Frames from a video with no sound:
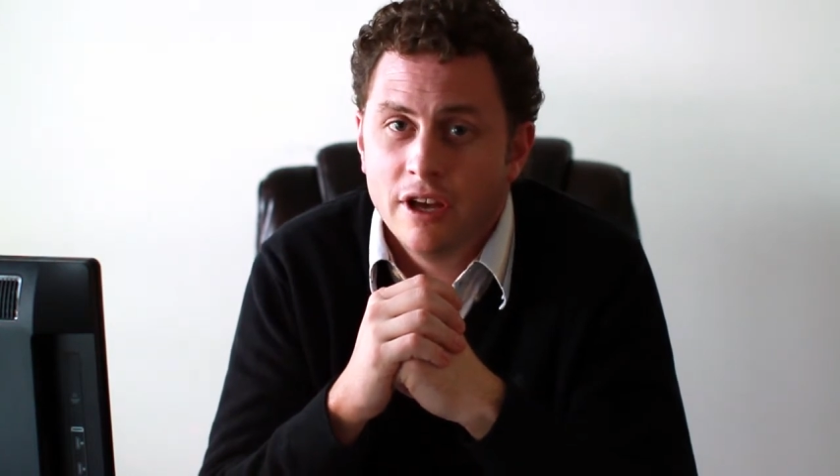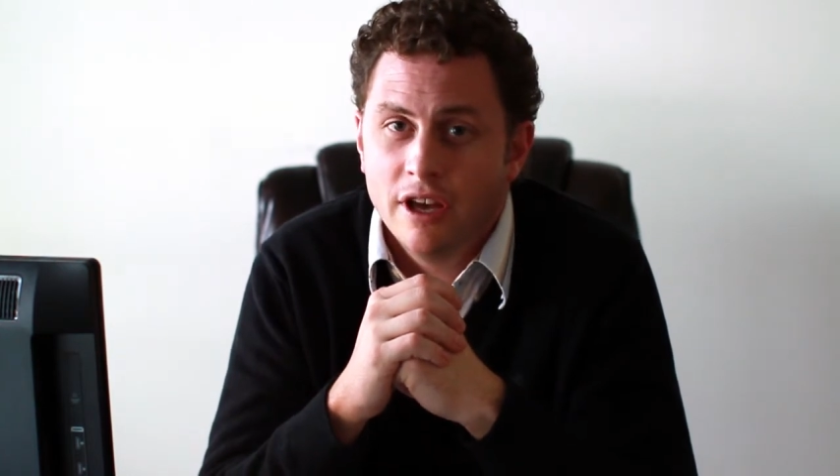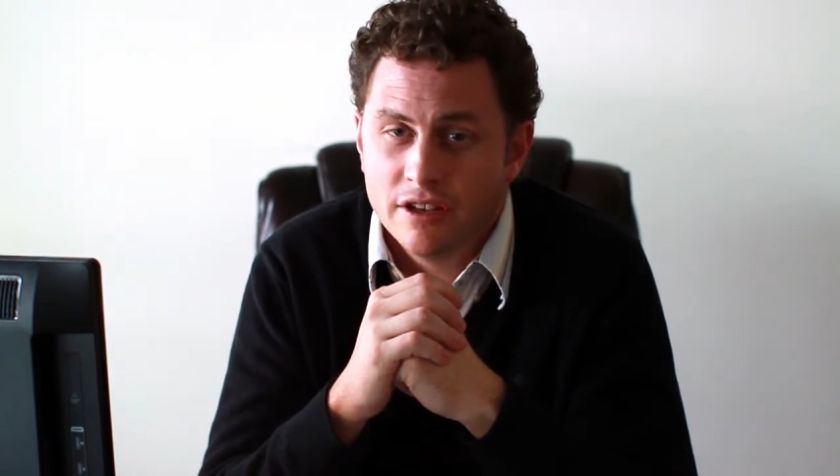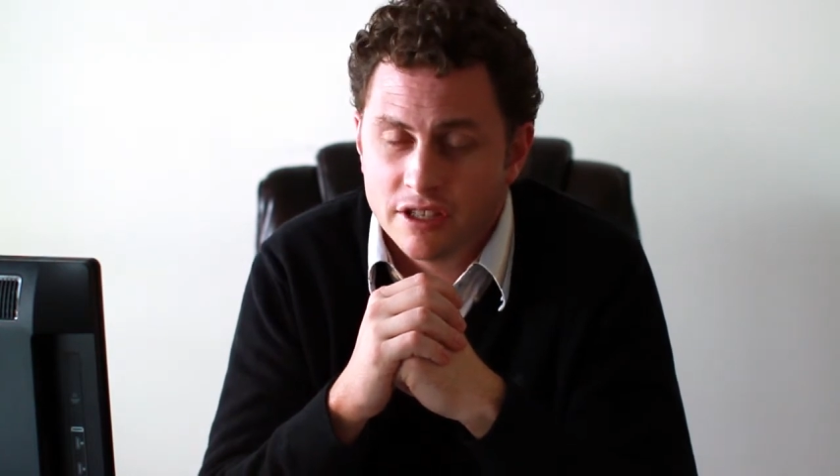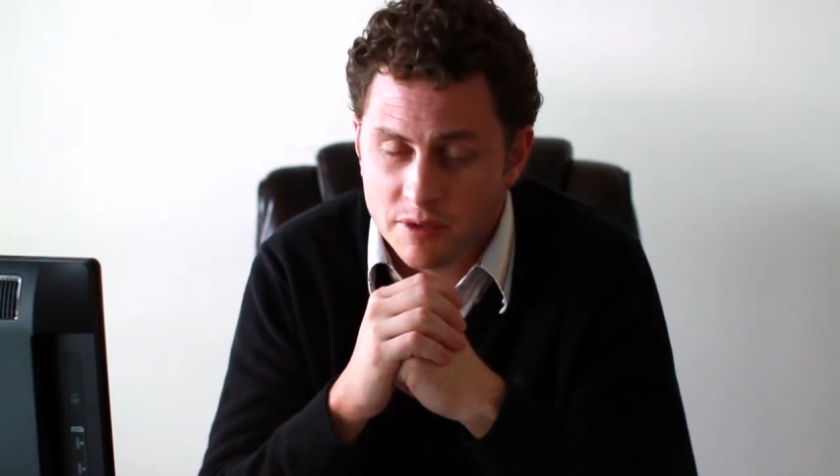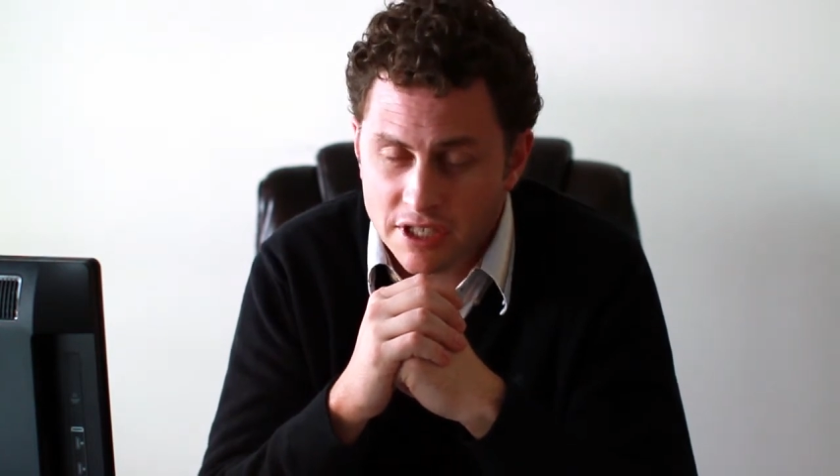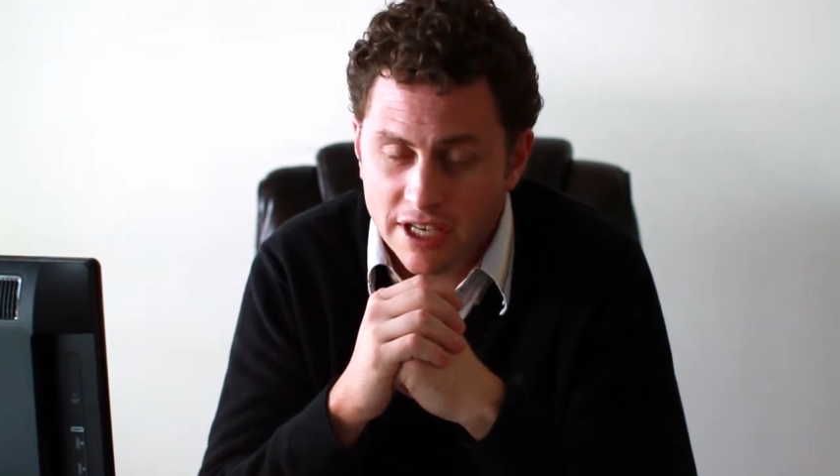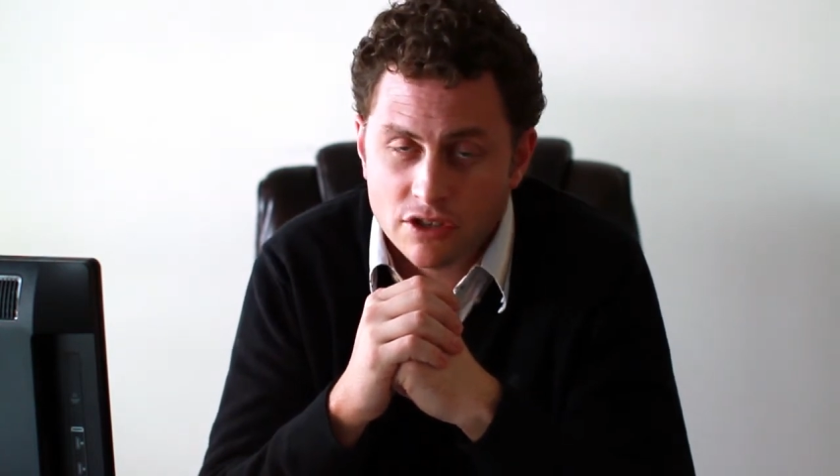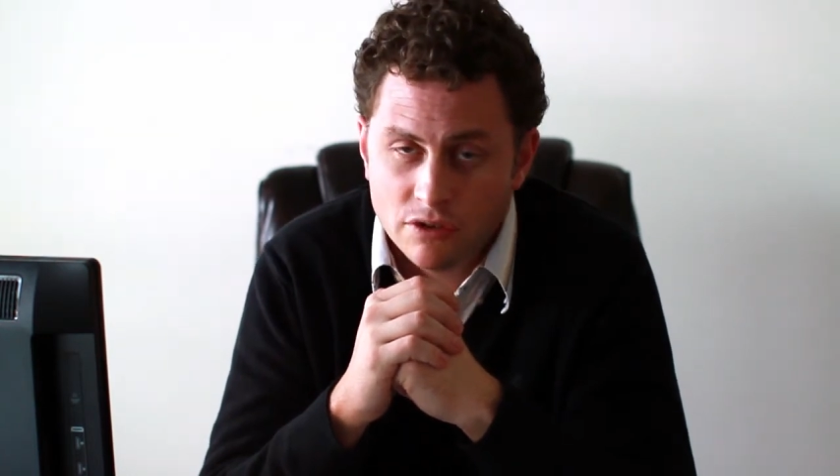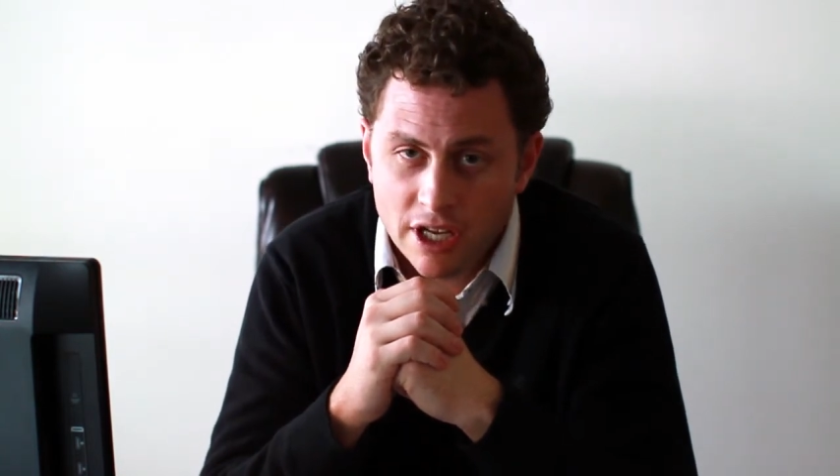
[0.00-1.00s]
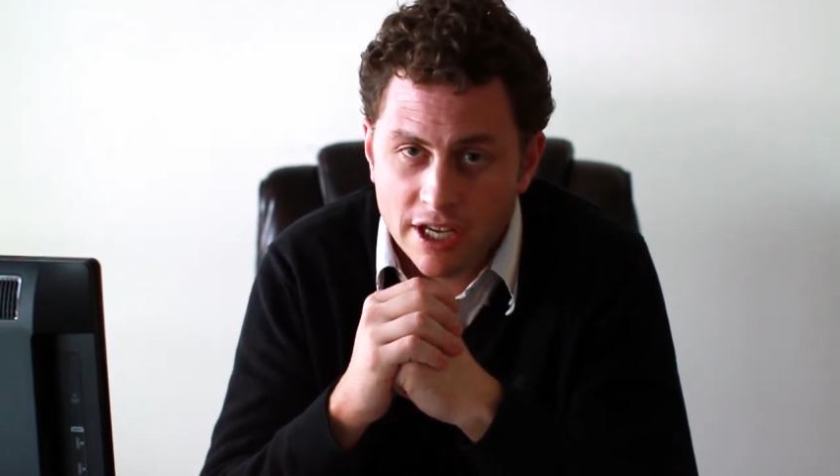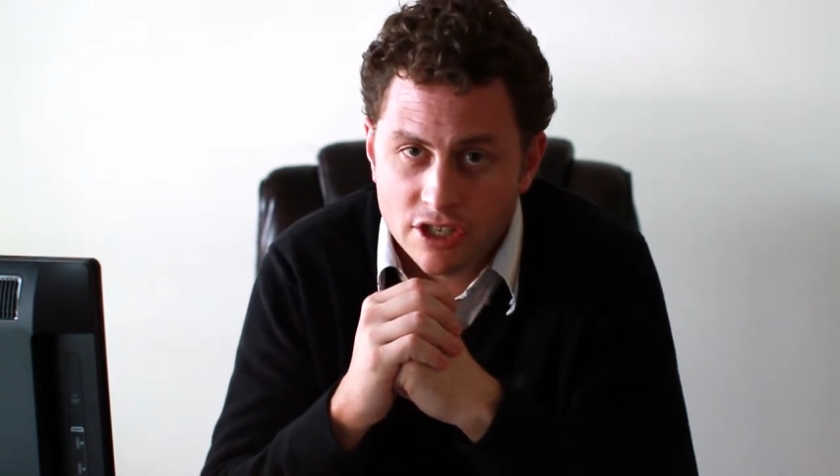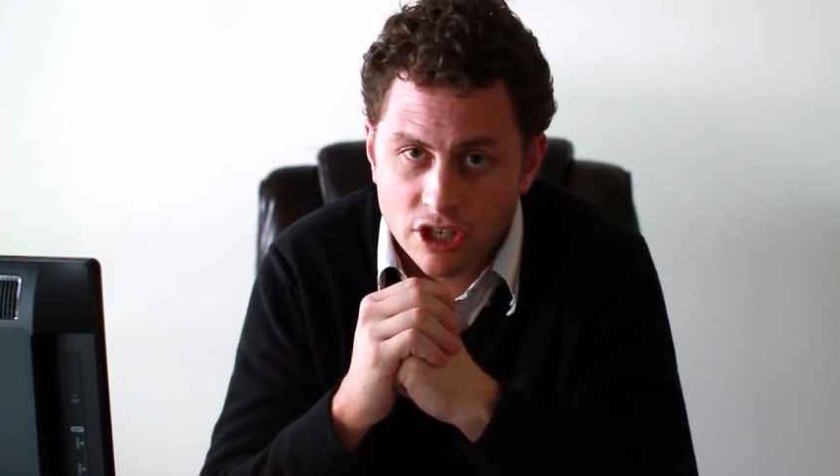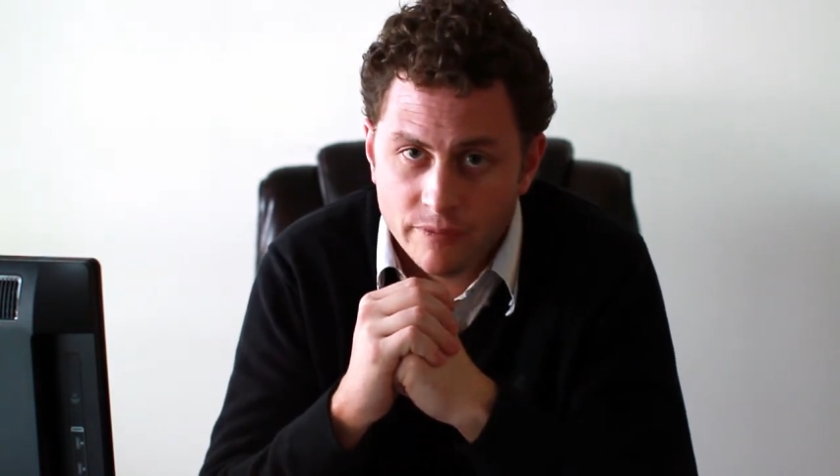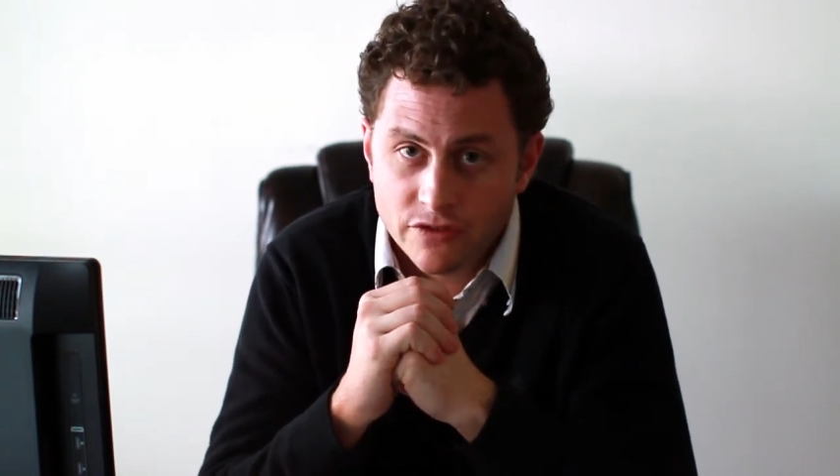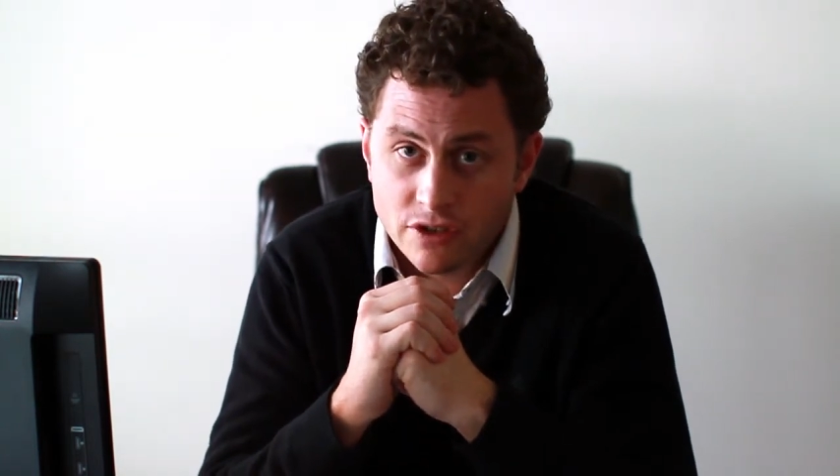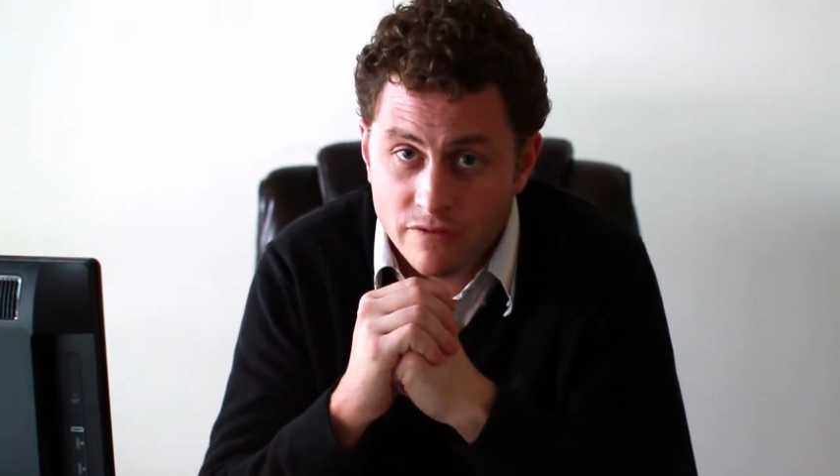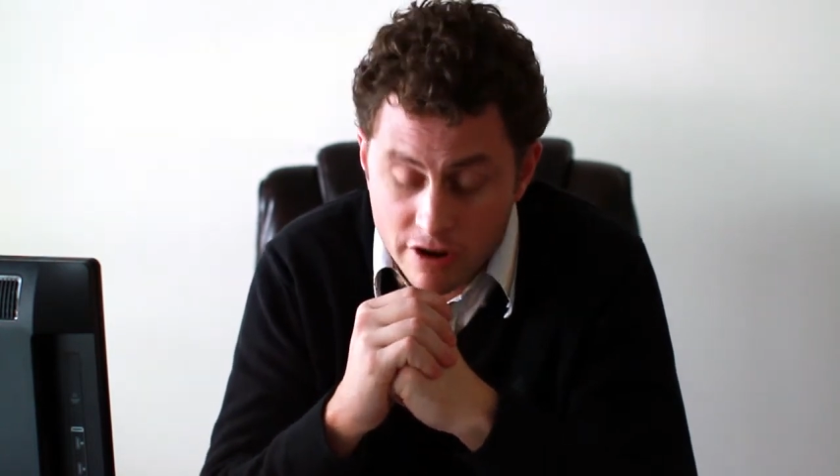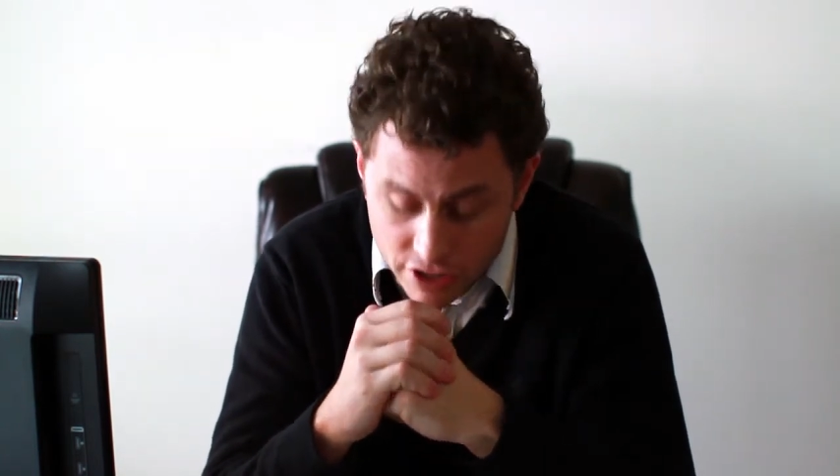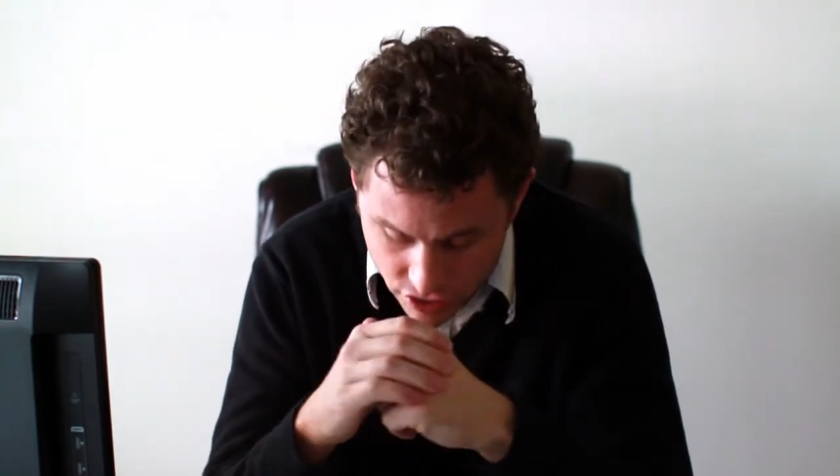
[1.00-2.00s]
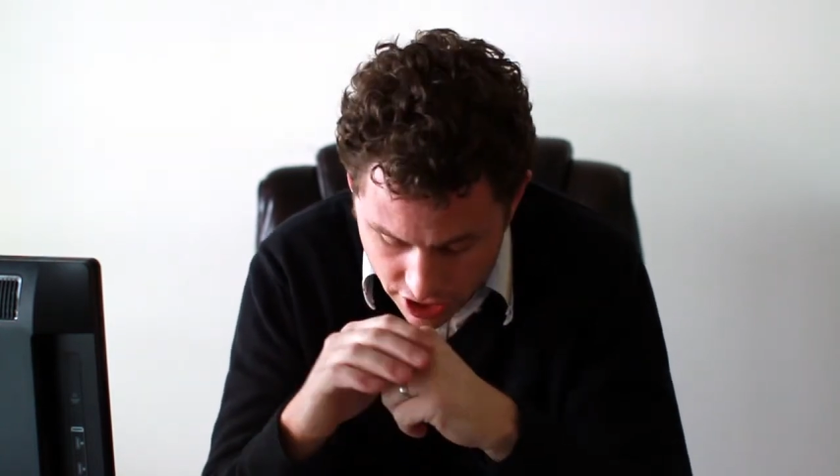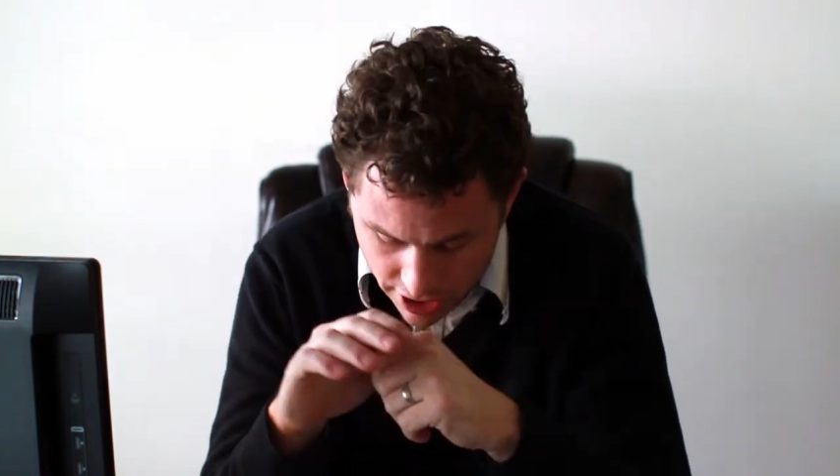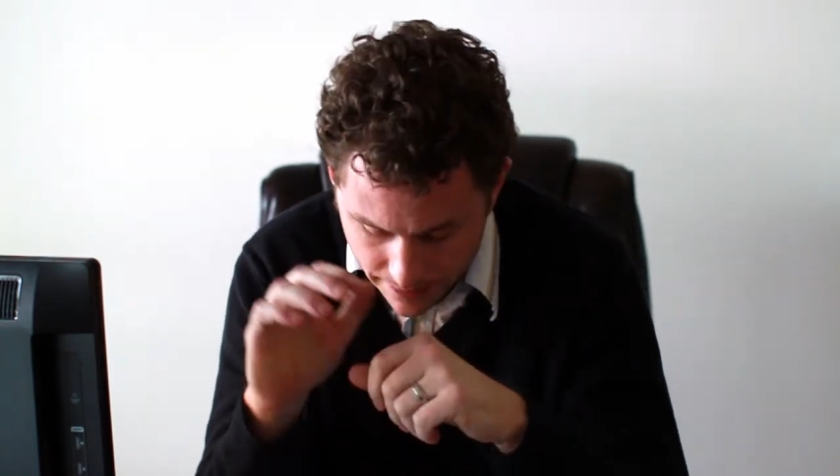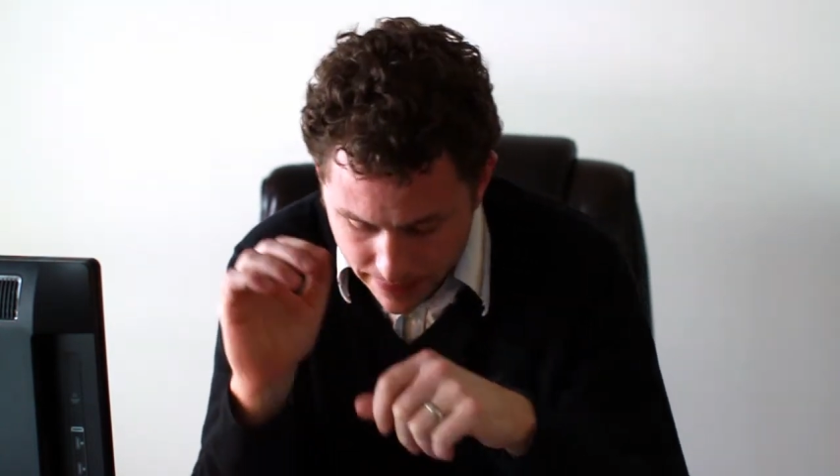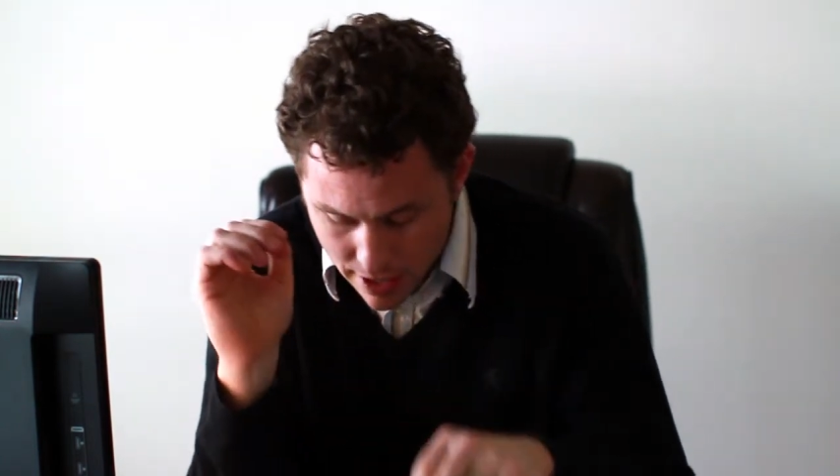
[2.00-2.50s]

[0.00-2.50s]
a substantial hardship. So very tricky.